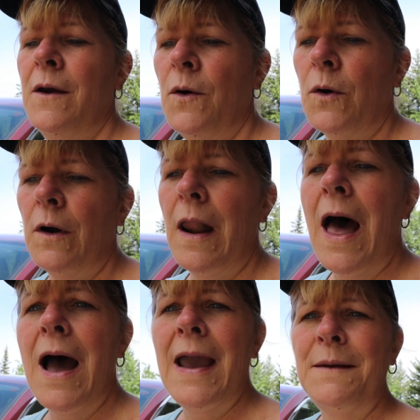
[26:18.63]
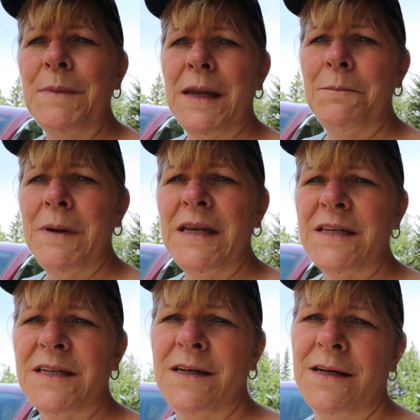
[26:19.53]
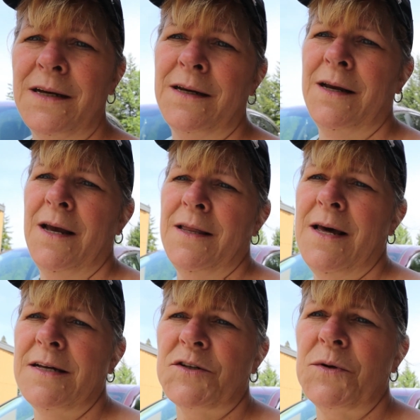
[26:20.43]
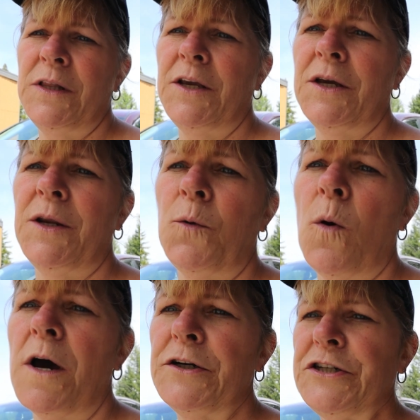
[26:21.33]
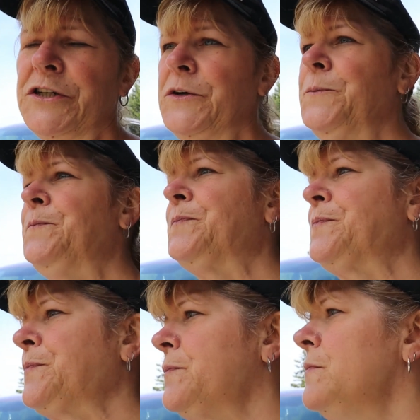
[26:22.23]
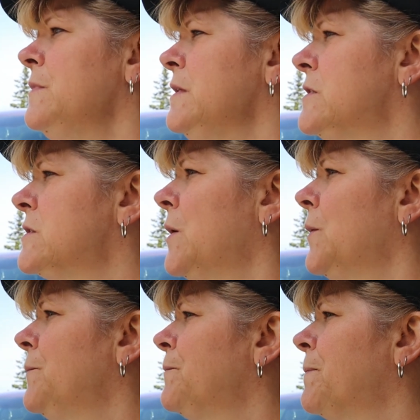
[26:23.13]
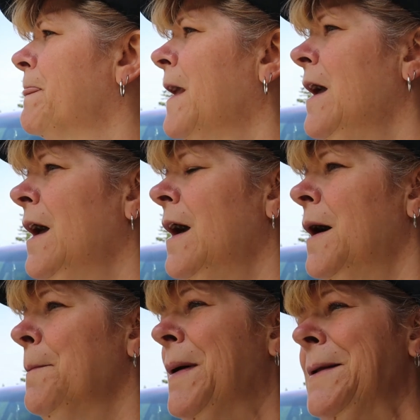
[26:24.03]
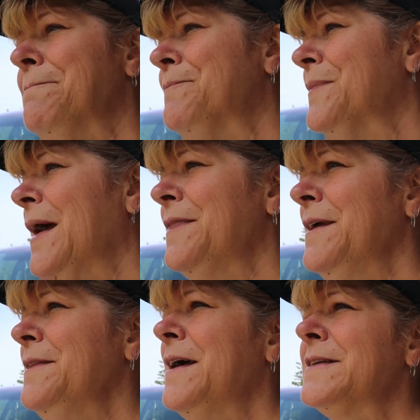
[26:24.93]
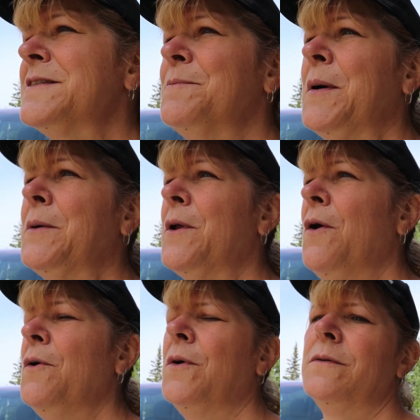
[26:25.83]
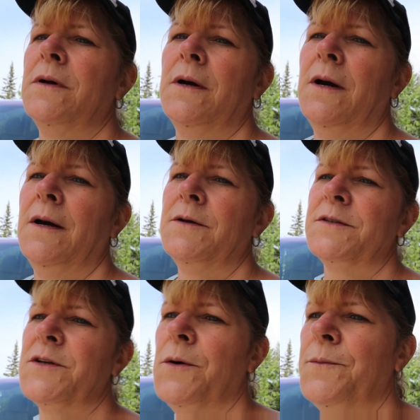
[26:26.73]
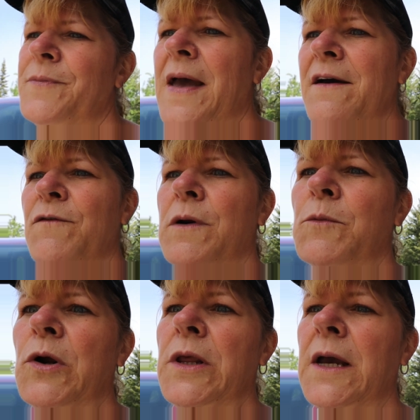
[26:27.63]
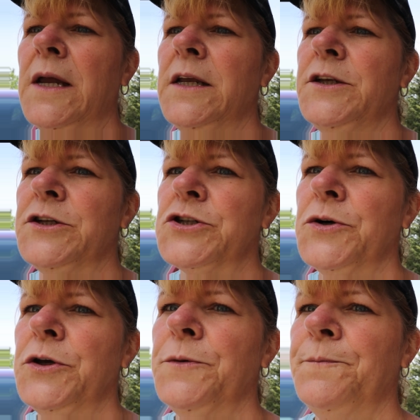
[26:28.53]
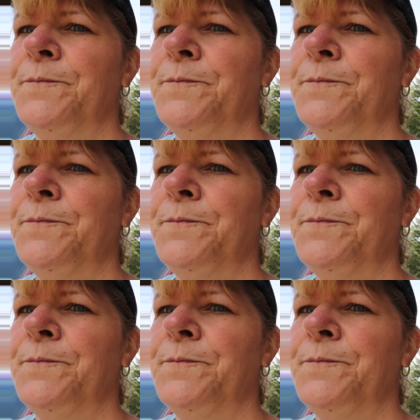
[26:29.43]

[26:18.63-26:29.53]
or lime and mint. That's really good in water too. So, but I think that's about all. So I have one more thing I need to show you.